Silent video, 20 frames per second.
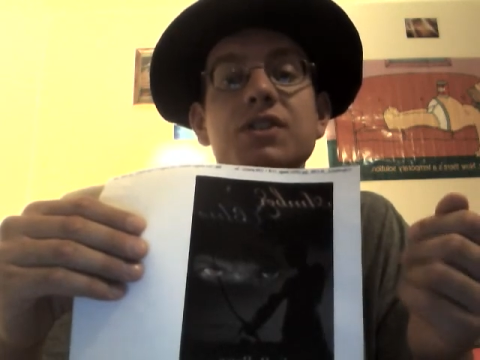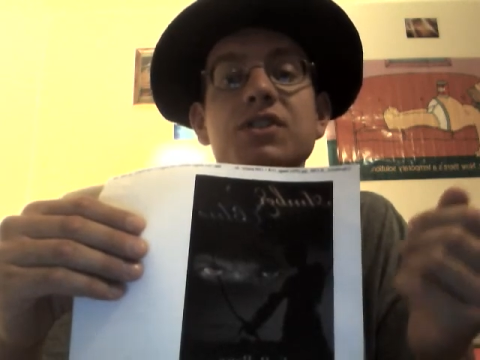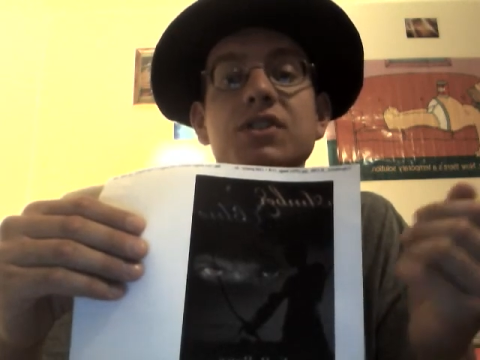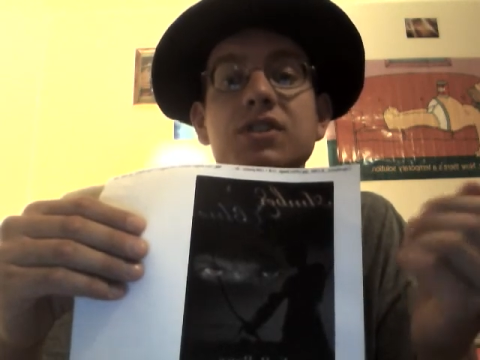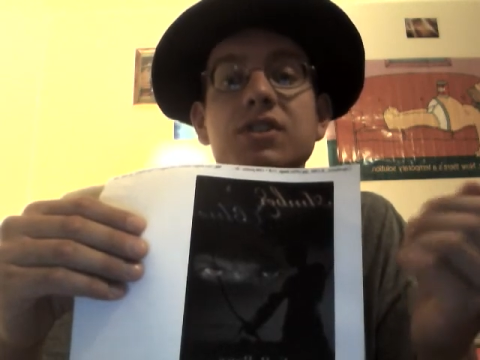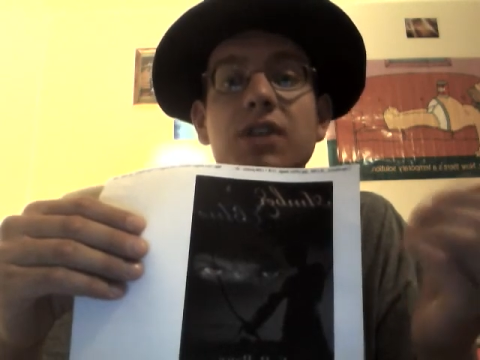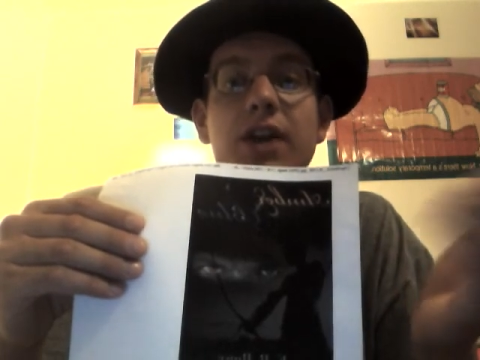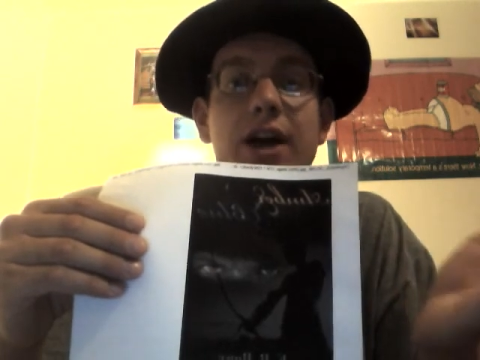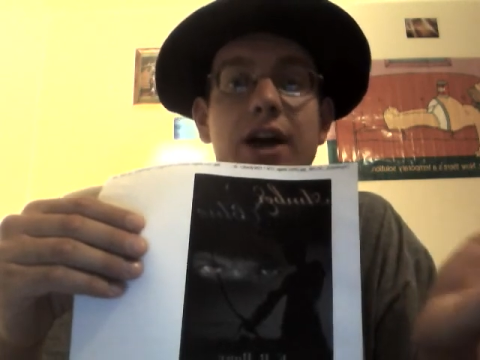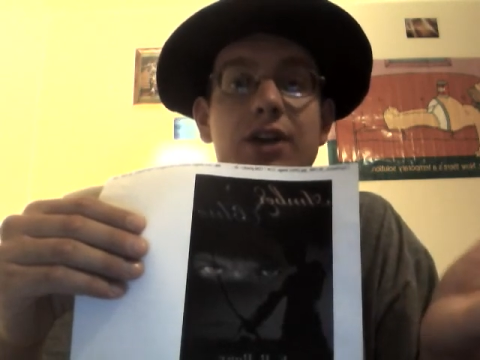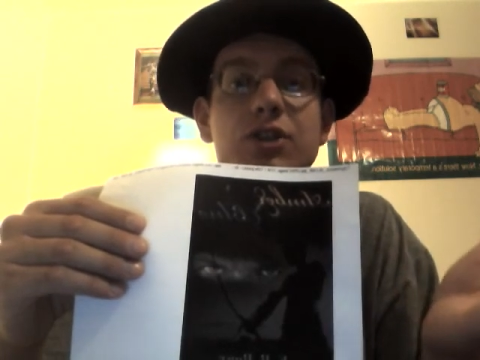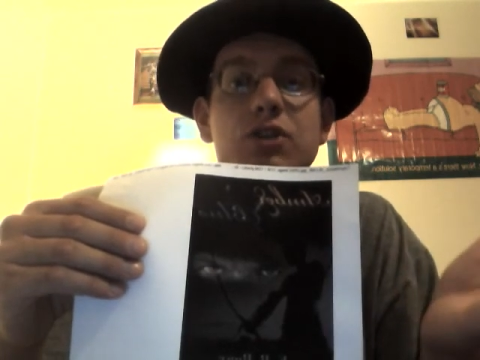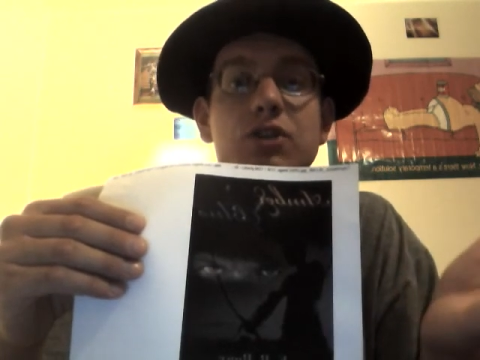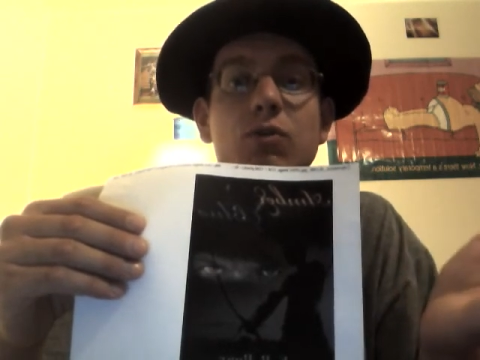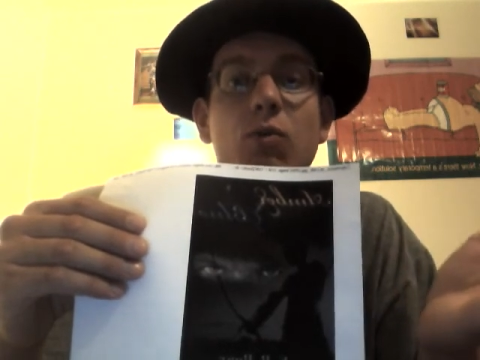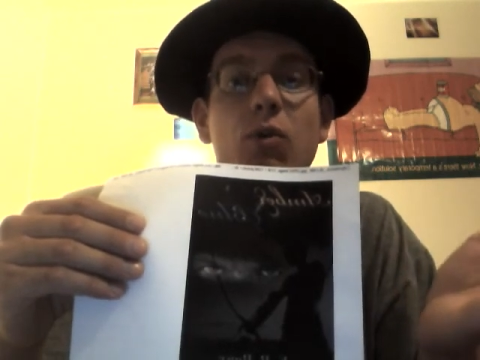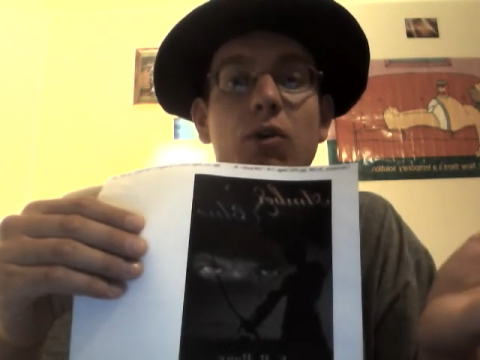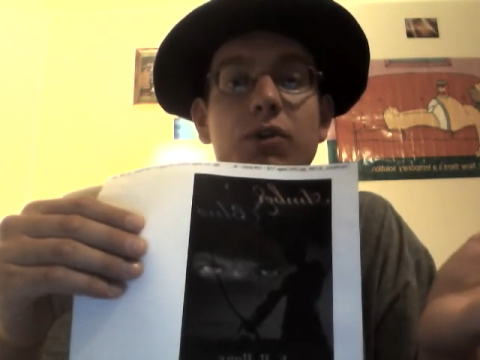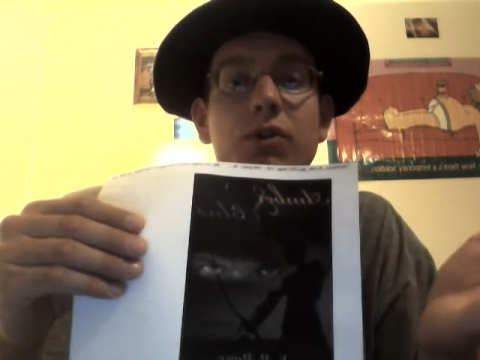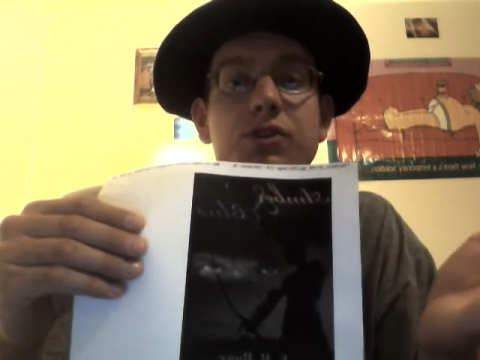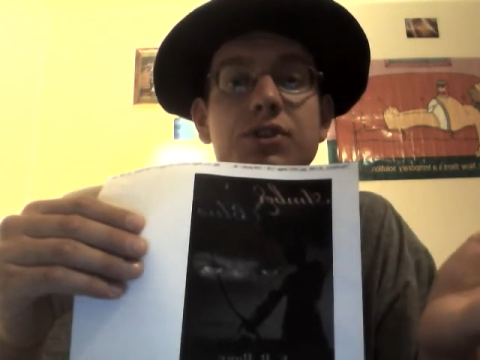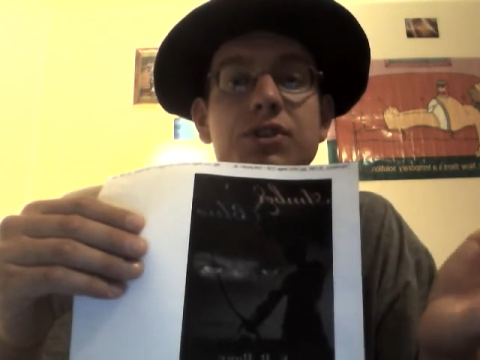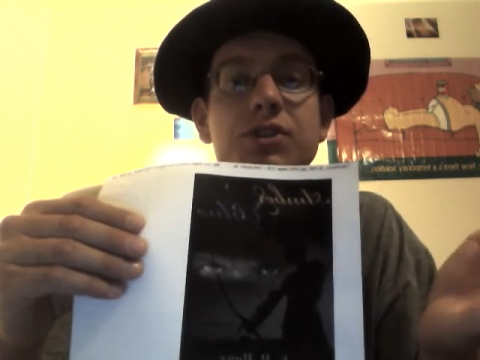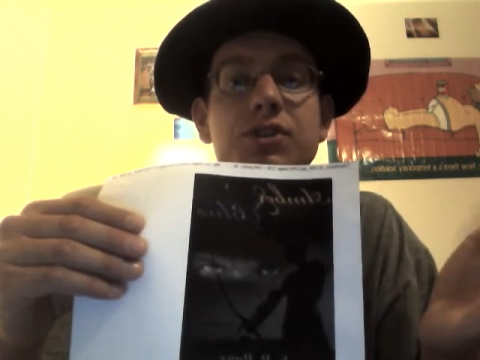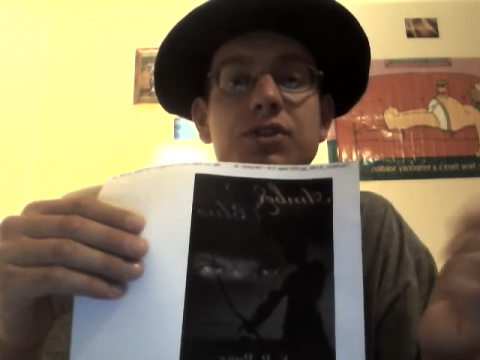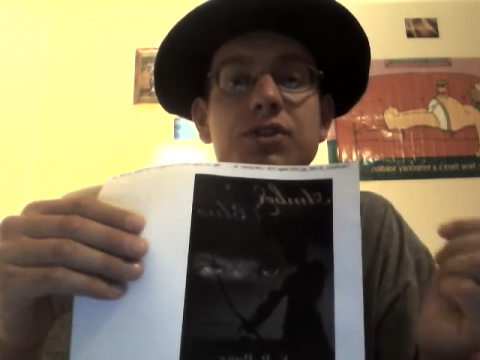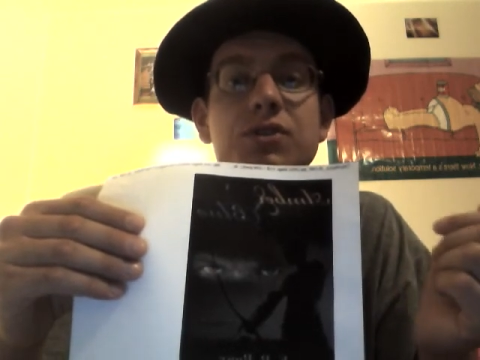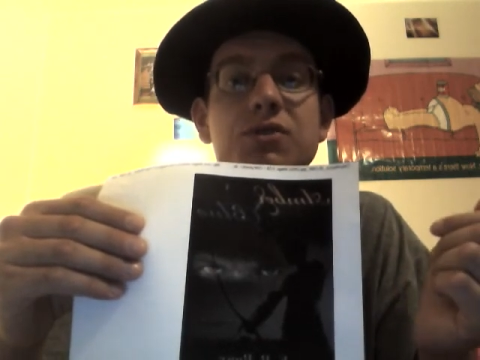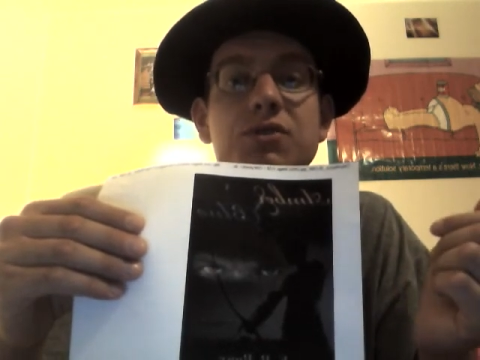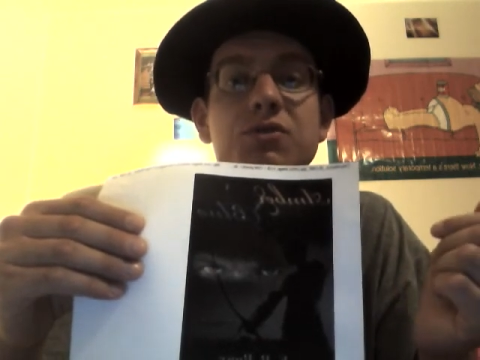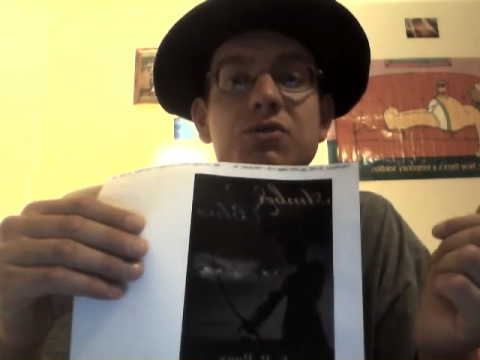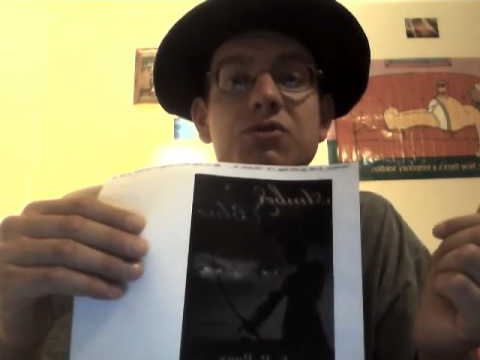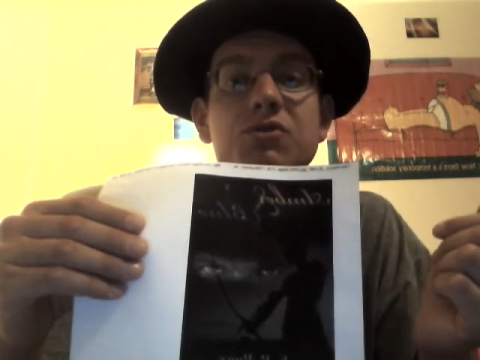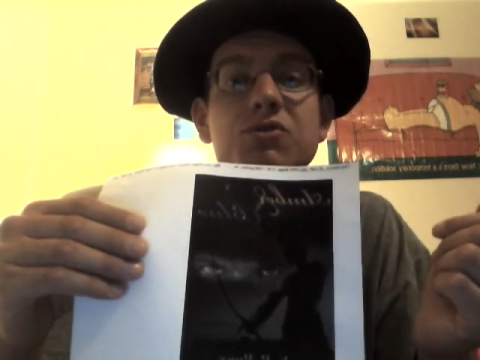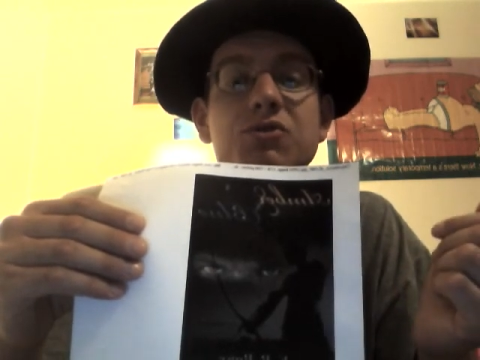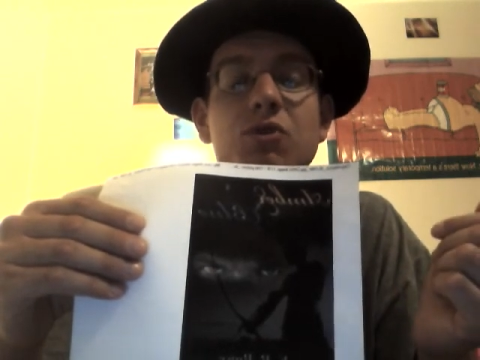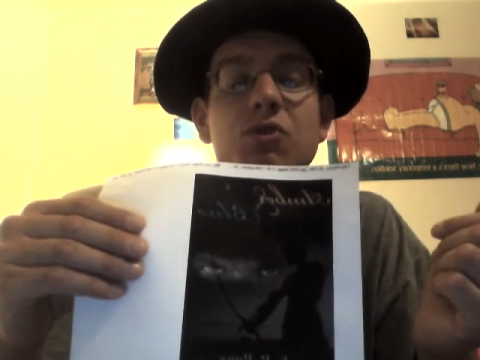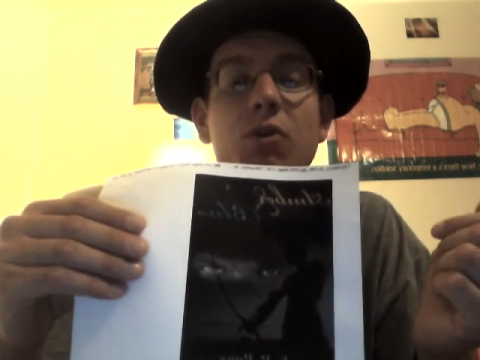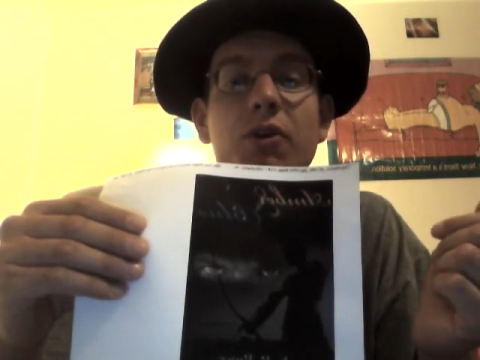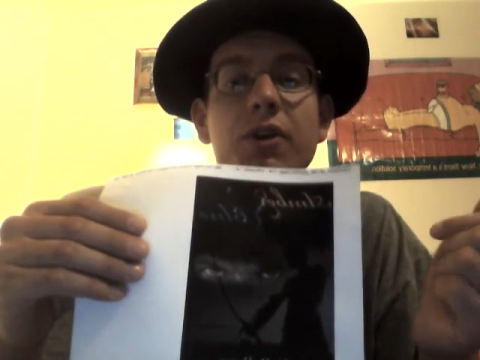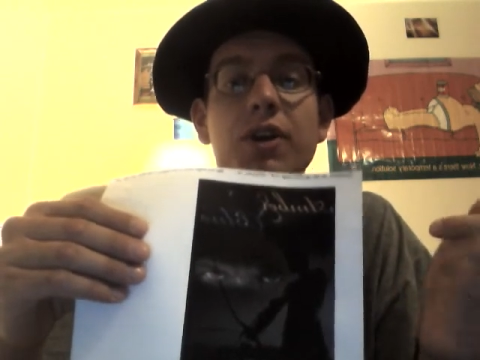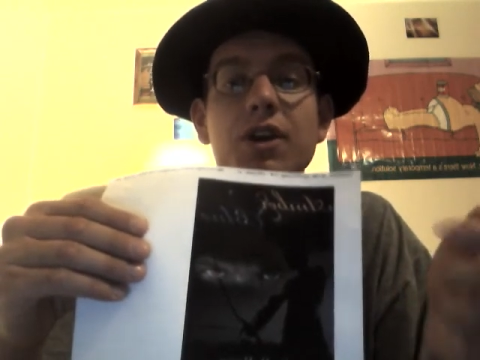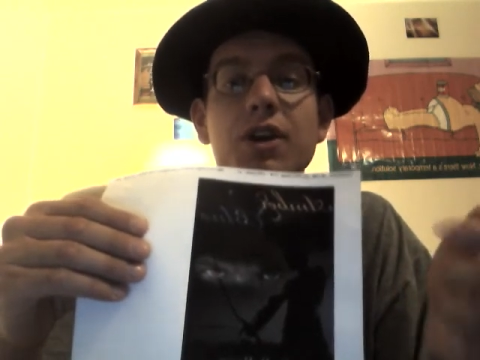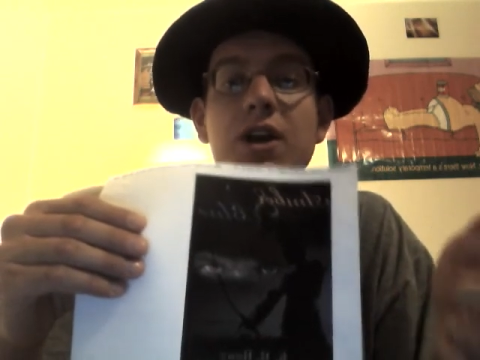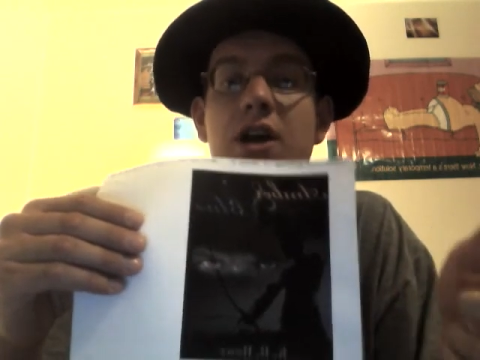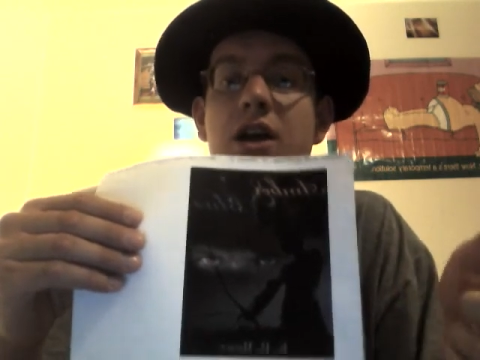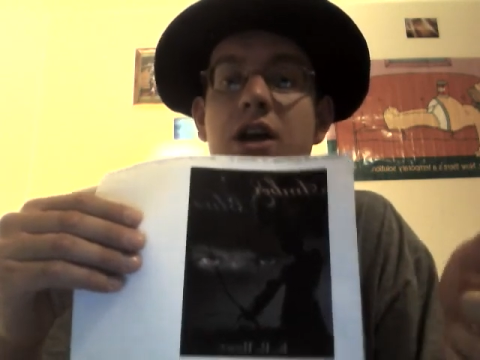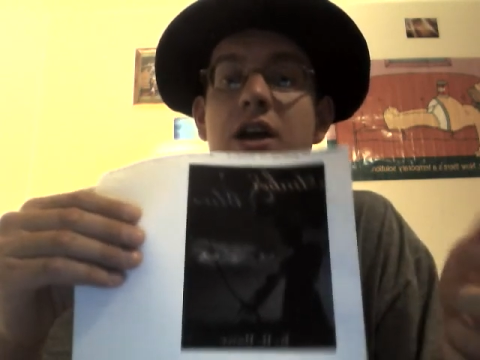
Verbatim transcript: slash war story,